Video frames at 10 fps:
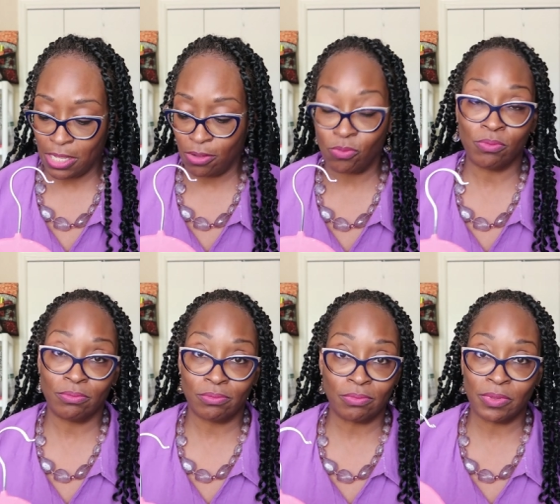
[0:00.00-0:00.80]
uh,
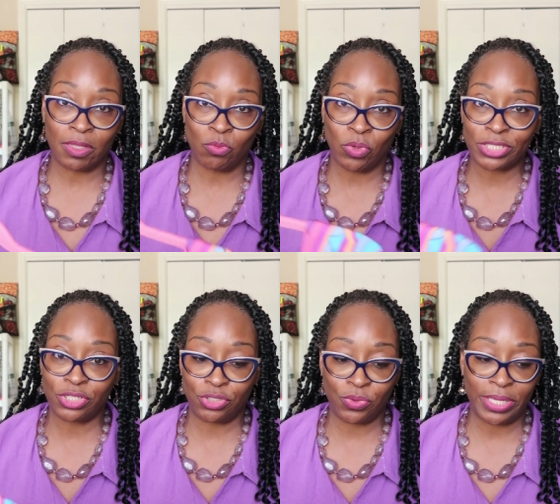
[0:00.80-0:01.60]
what
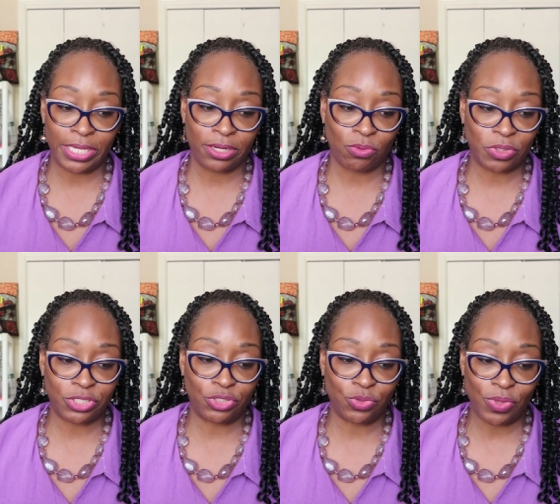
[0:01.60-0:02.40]
to do here, what
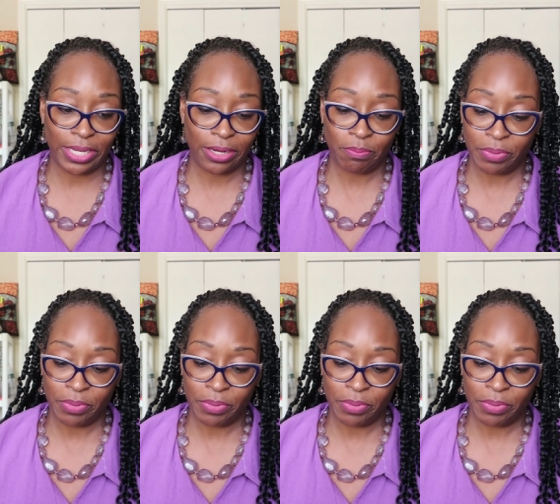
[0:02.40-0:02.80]
to do there.